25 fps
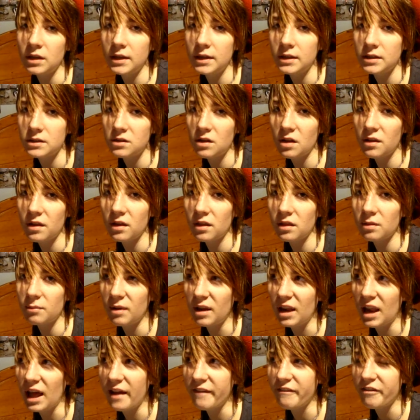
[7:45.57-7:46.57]
It's nothing
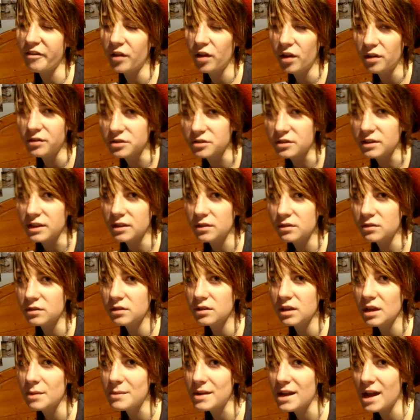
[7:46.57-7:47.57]
my life revolves around.
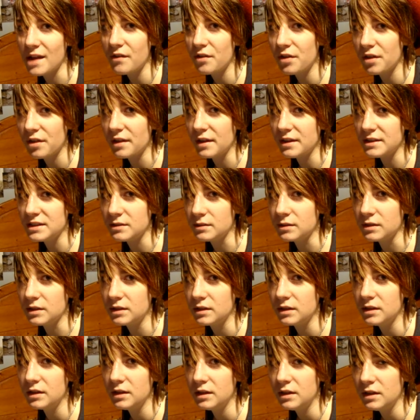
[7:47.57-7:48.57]
I mean, I have other things
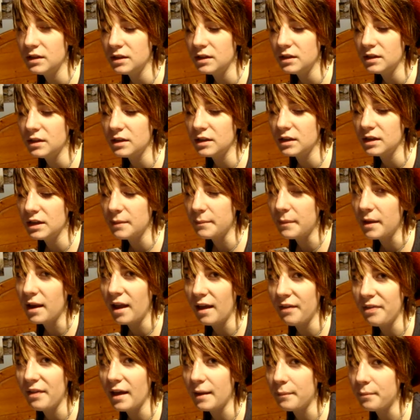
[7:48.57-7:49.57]
in my
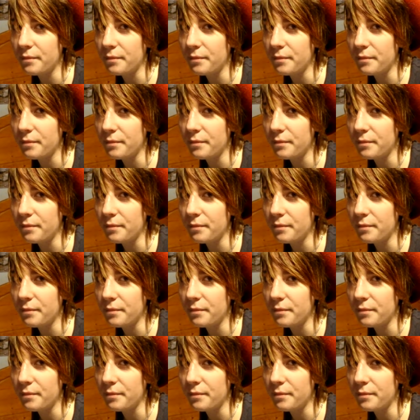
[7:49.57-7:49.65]
life that I